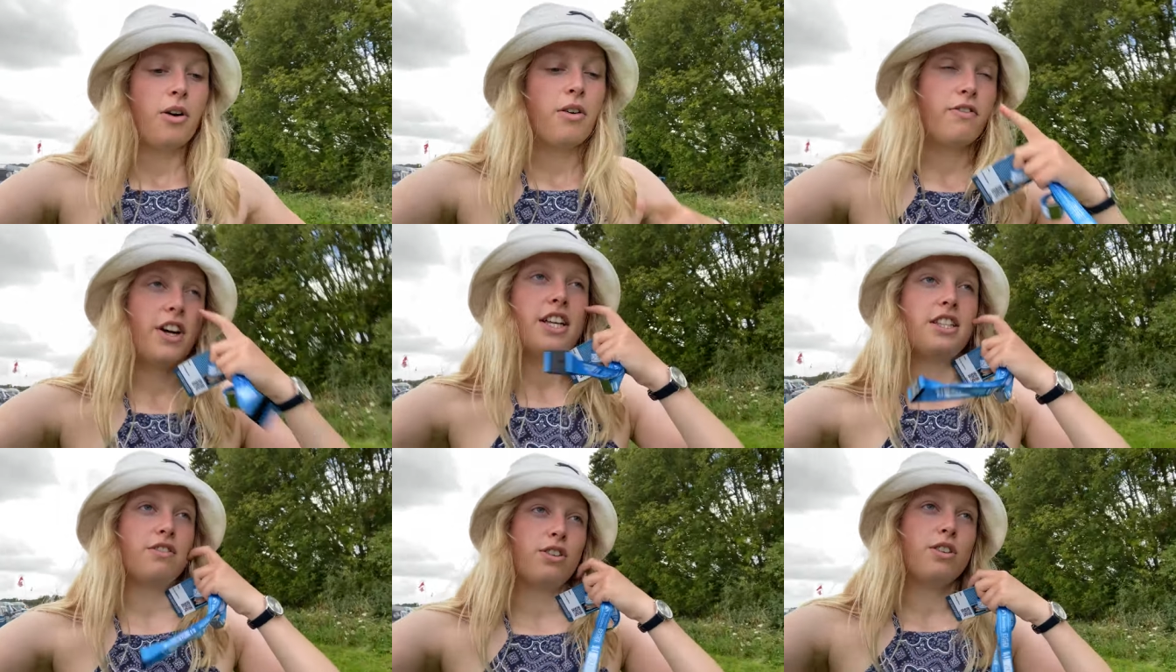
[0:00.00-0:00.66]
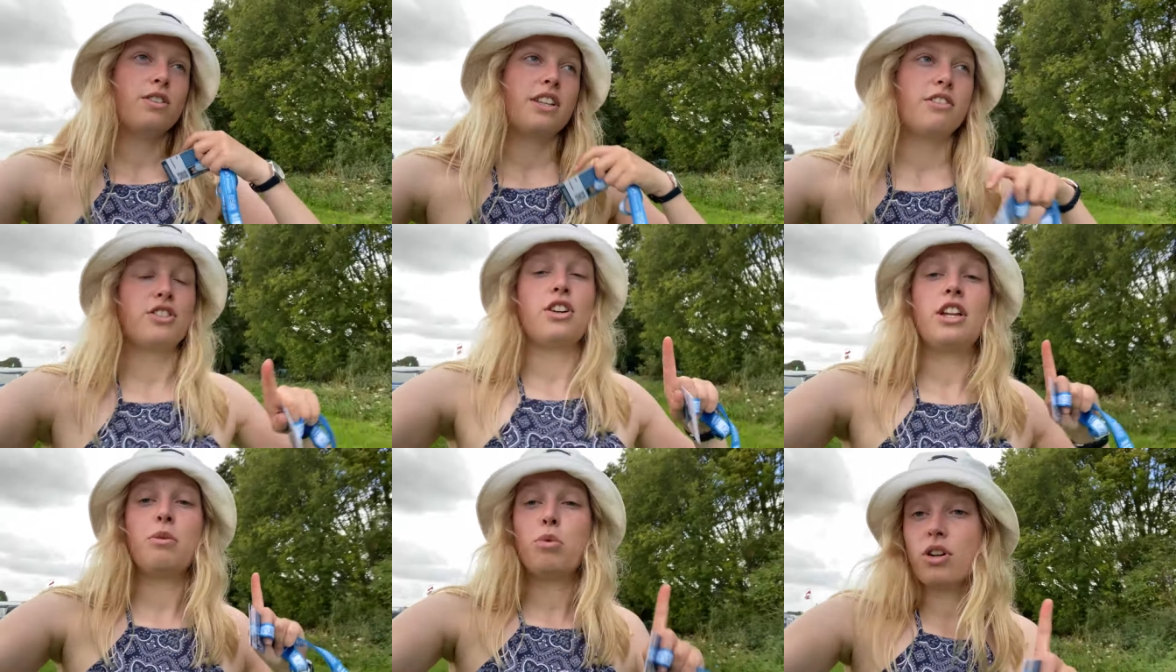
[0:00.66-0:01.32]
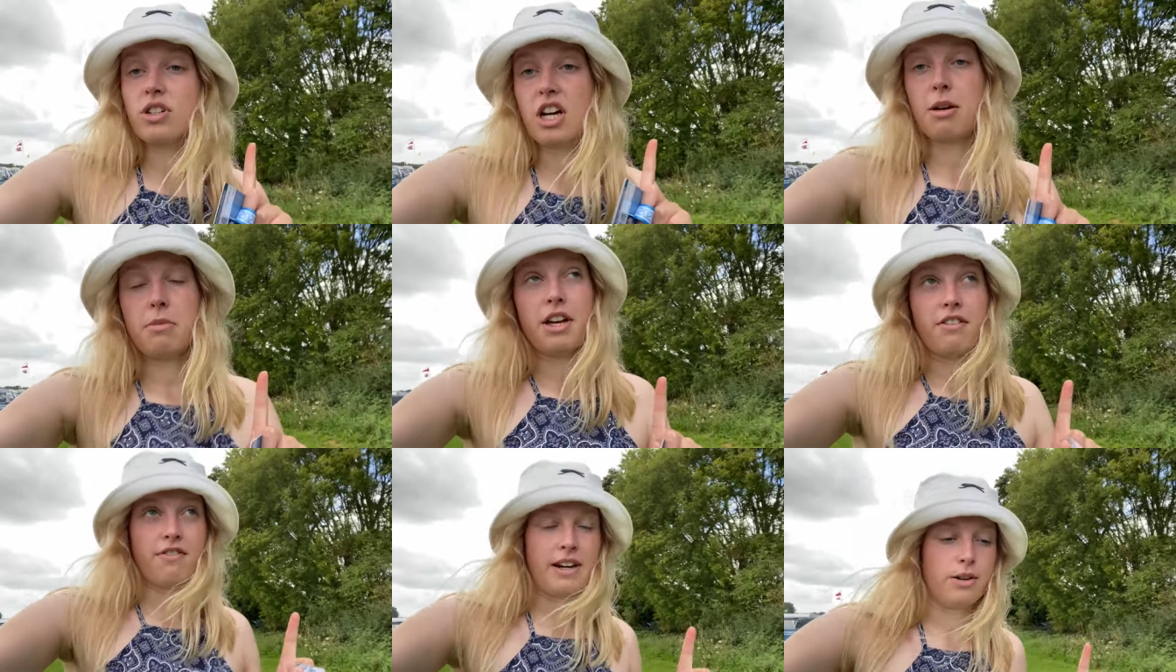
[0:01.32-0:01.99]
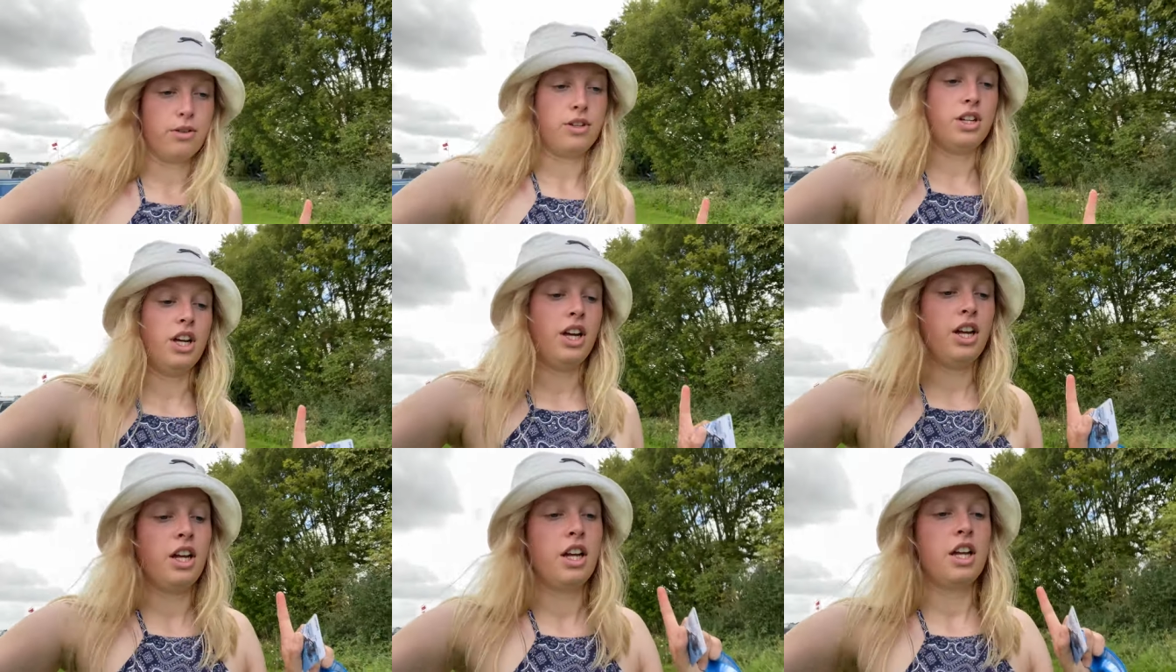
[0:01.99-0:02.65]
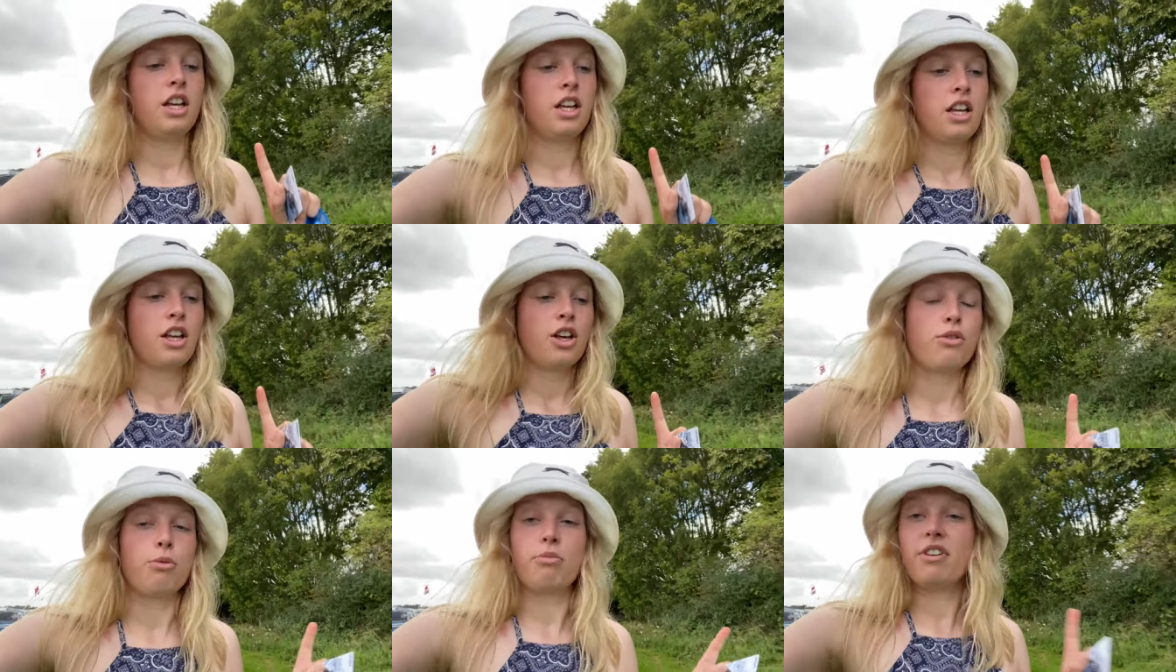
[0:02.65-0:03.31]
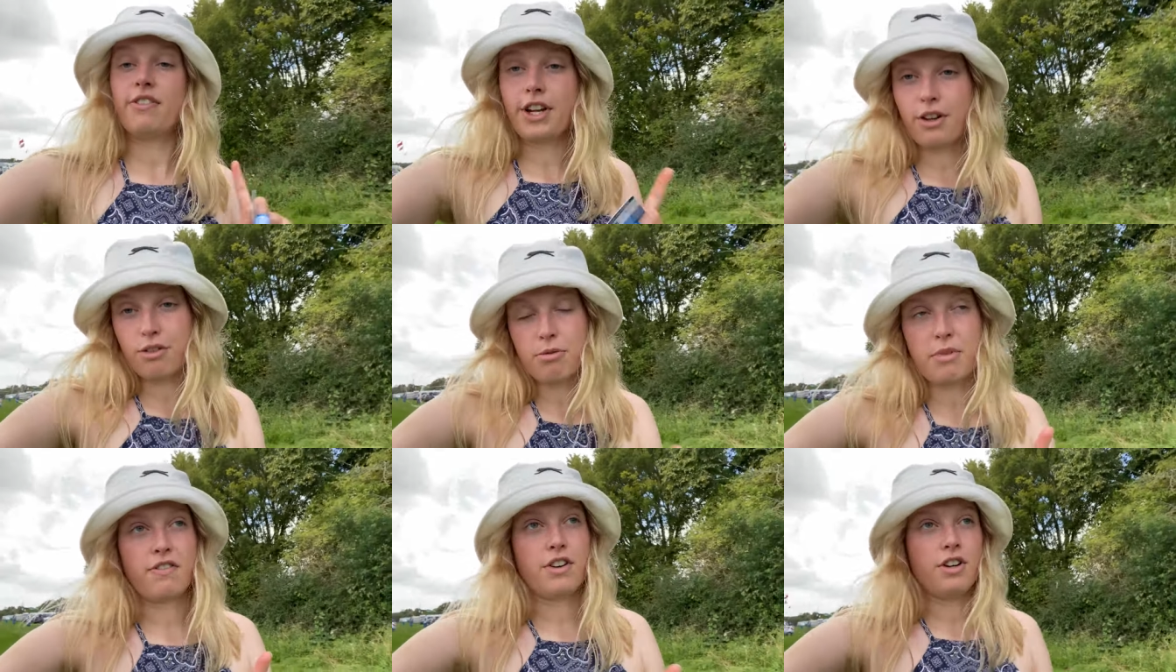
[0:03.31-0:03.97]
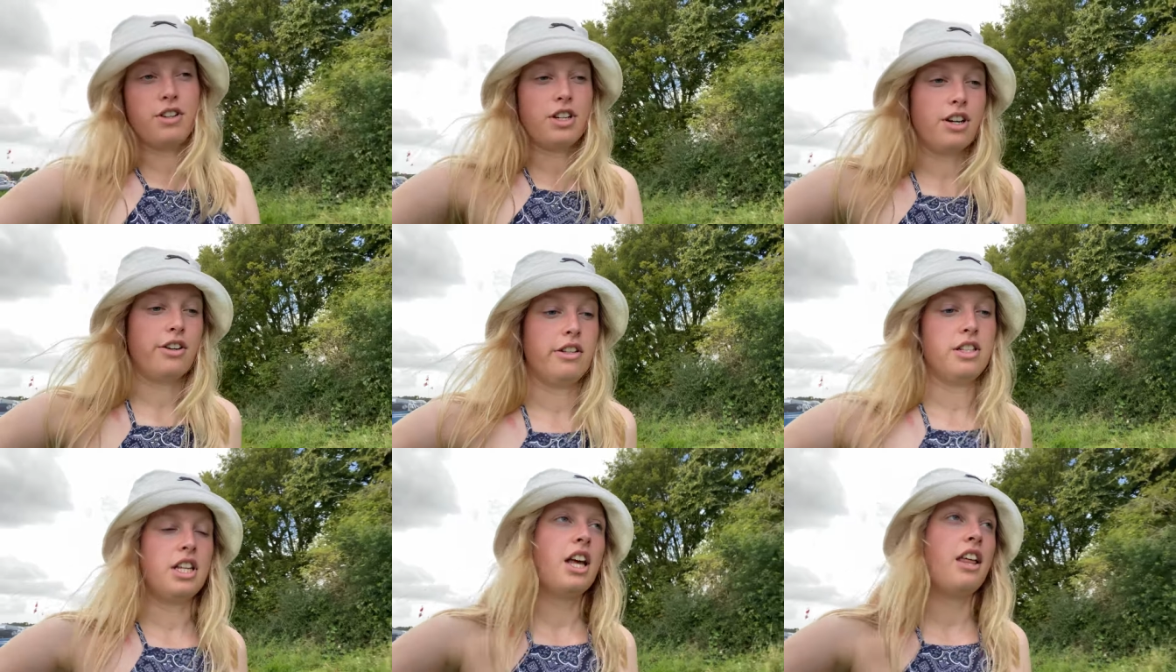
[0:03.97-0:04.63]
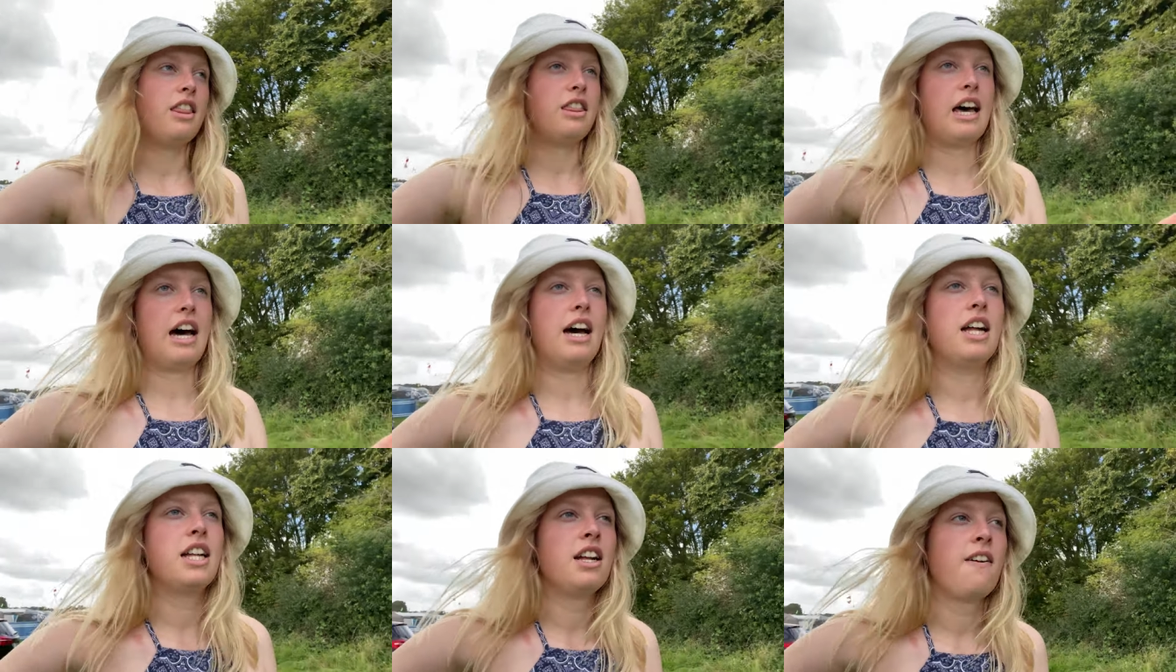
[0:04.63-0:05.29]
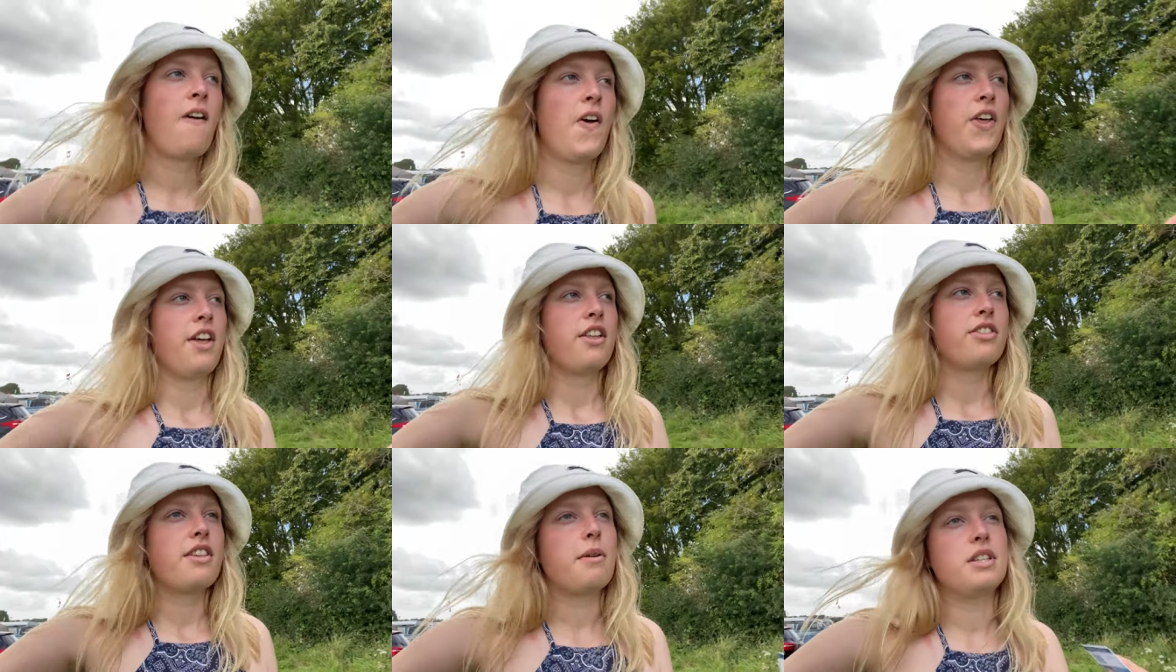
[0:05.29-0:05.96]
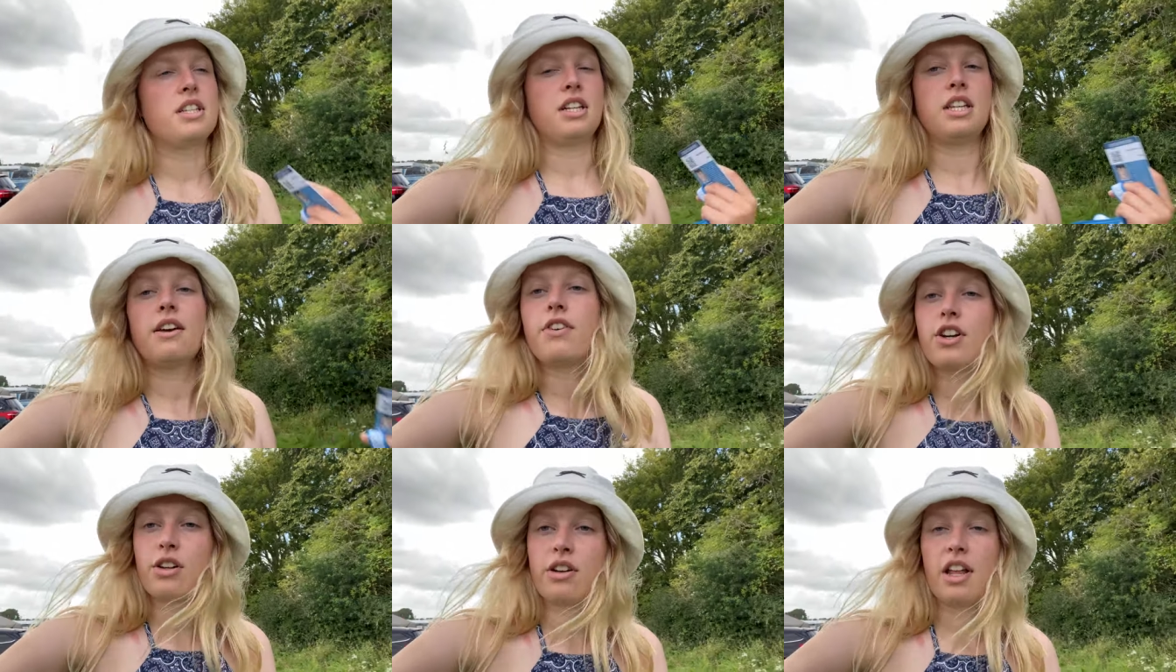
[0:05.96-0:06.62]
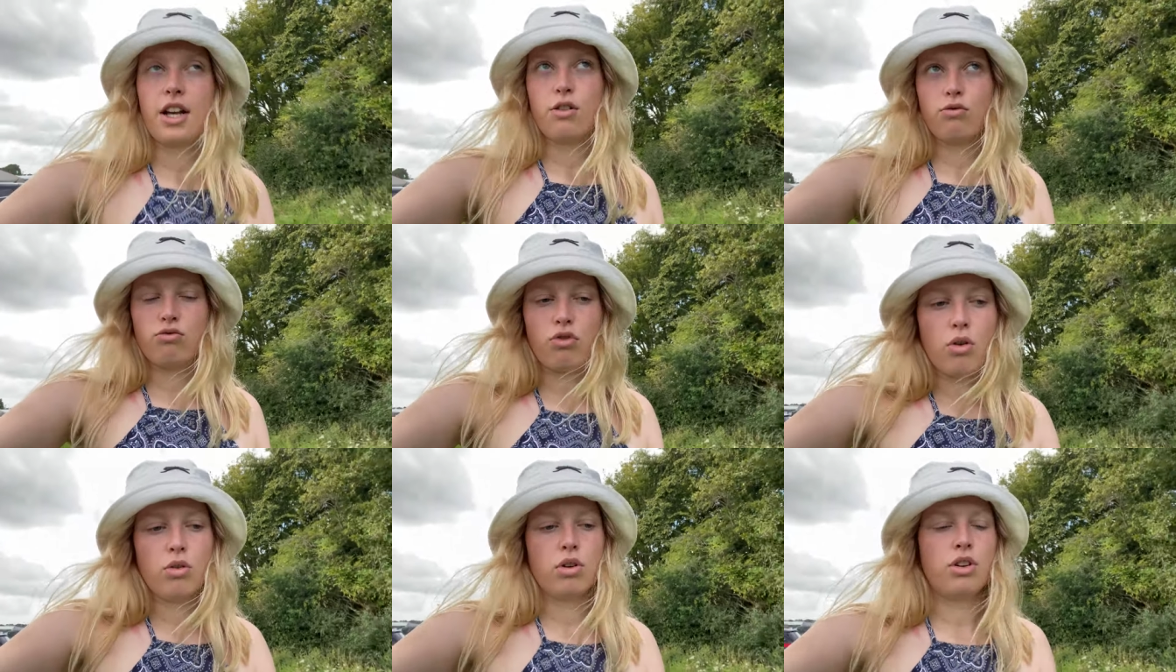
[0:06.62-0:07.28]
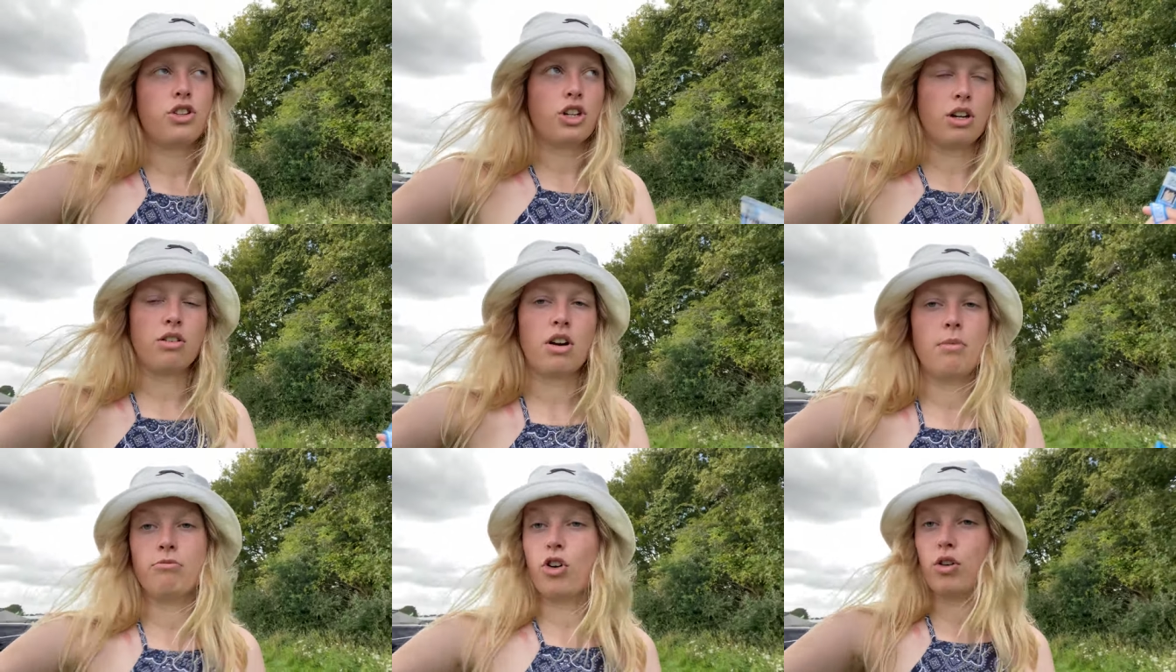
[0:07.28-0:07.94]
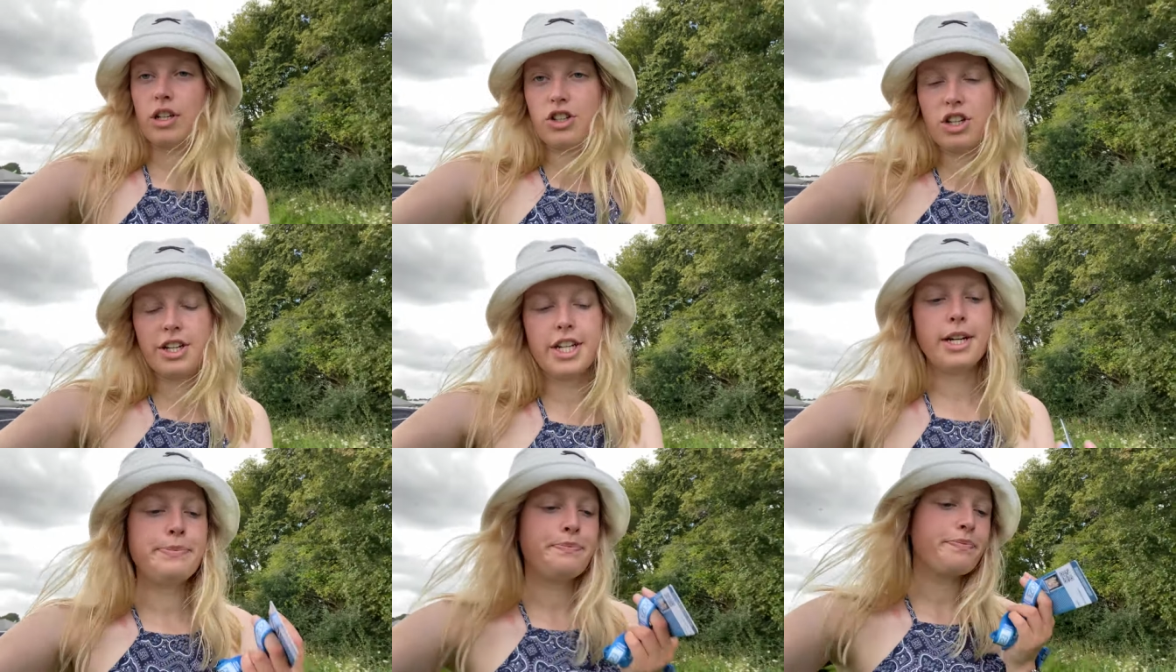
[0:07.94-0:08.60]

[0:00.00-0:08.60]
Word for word: First of all, there is only one time I found, through briefly going through my photos, that there was significant like roll sh um, rolling shutter.